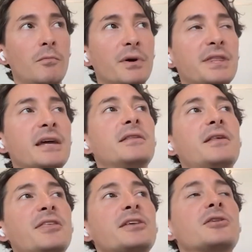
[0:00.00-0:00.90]
But then
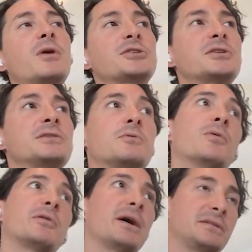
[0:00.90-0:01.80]
I think the question is, well,
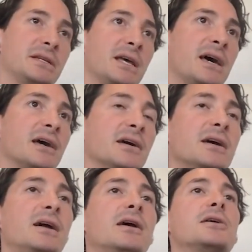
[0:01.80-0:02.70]
what about today?
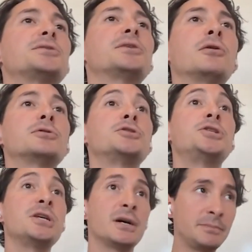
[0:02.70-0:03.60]
So
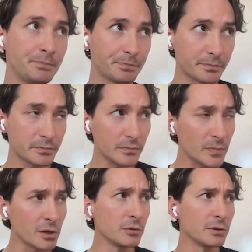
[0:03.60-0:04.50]
Gia,
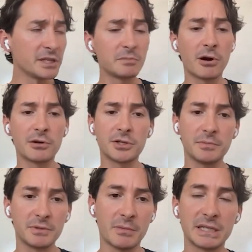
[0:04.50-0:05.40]
who leads
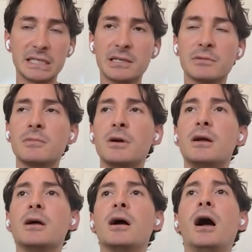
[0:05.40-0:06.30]
partnerships on my team,
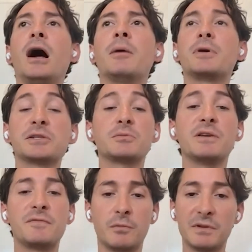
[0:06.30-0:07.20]
because
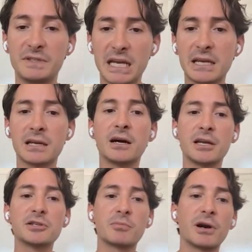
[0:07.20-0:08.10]
we've taken on
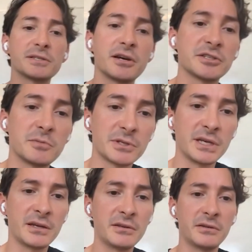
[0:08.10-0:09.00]
enterprise customers
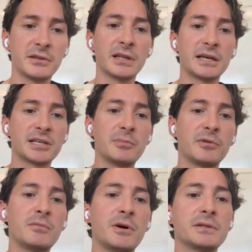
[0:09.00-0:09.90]
again the last
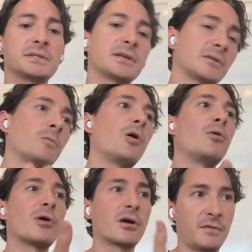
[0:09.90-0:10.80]
couple of months. Like
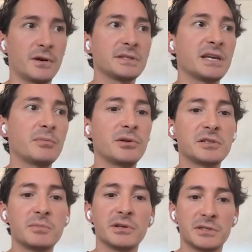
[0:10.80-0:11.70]
Walmart, for example,
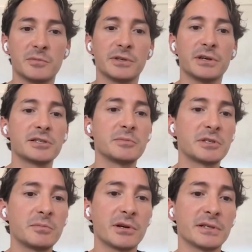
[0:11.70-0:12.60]
has built some really awesome
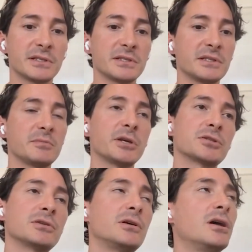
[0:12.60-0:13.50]
experiences in
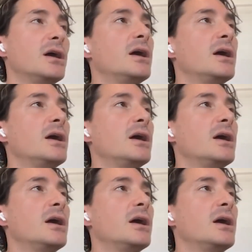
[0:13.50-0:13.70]
spatial.